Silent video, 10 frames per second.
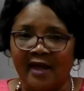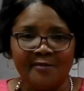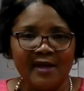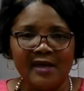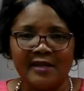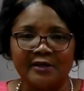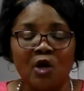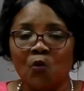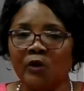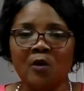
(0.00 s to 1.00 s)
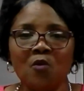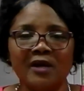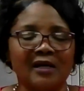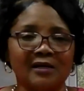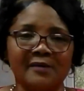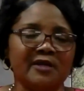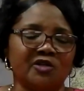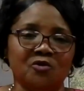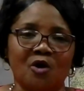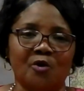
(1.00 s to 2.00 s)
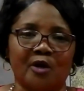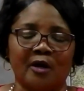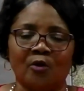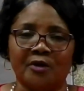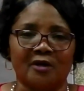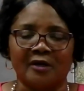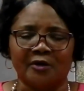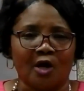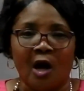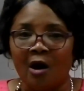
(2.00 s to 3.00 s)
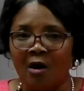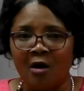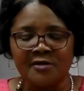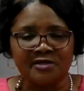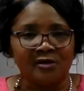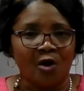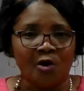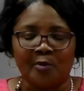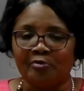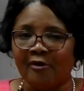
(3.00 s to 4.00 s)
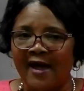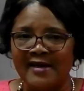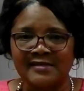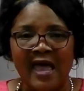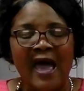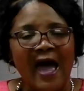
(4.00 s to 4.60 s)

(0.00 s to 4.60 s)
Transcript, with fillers: Amen. And we don't want to limit you on a, on a, on a cost or on a price.